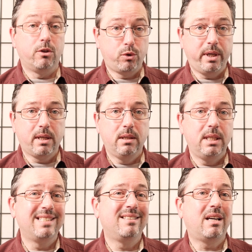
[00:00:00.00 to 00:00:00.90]
The trick
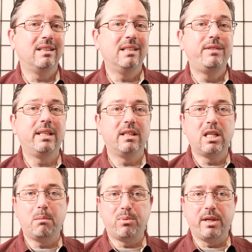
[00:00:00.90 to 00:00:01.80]
is in not lifting the
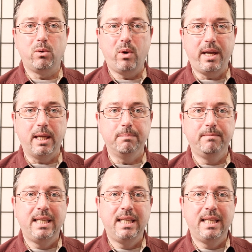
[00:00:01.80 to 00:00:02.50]
cup right away.